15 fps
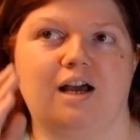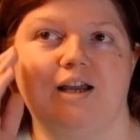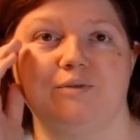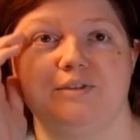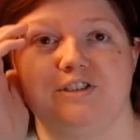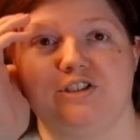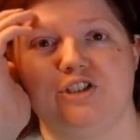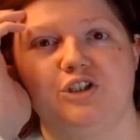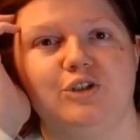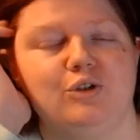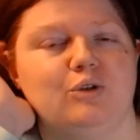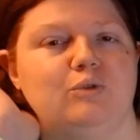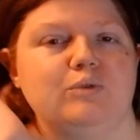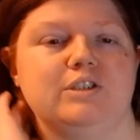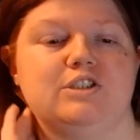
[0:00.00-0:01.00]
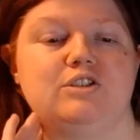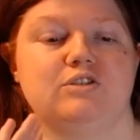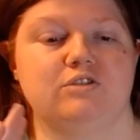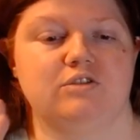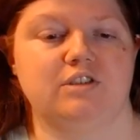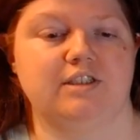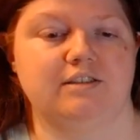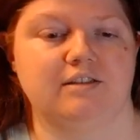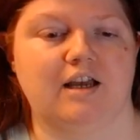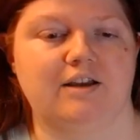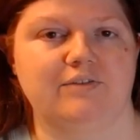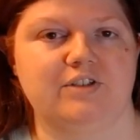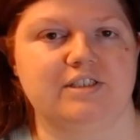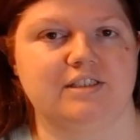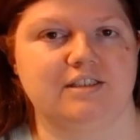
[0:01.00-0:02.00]
I was two, which she's
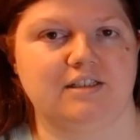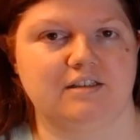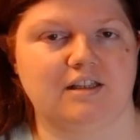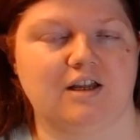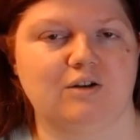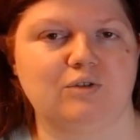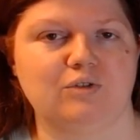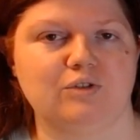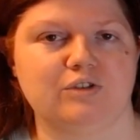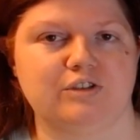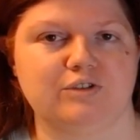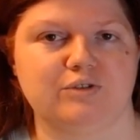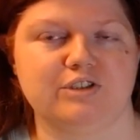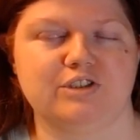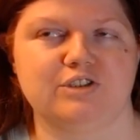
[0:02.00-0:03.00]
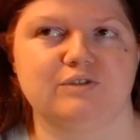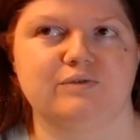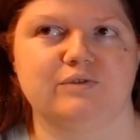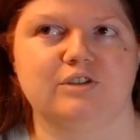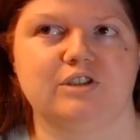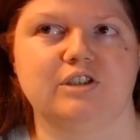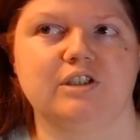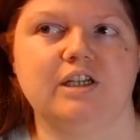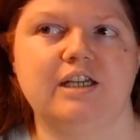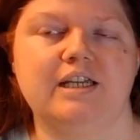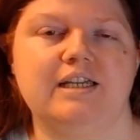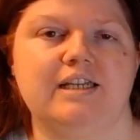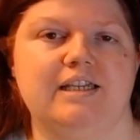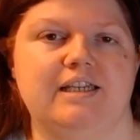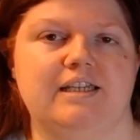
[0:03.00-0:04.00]
obviously a lot older than Christopher
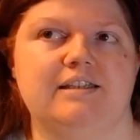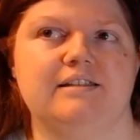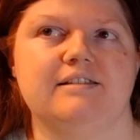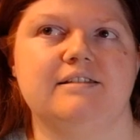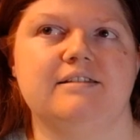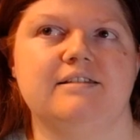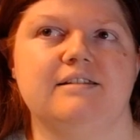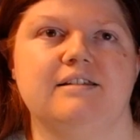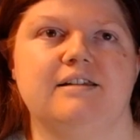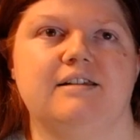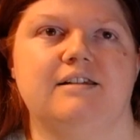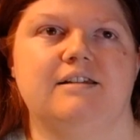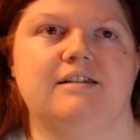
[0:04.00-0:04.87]
is.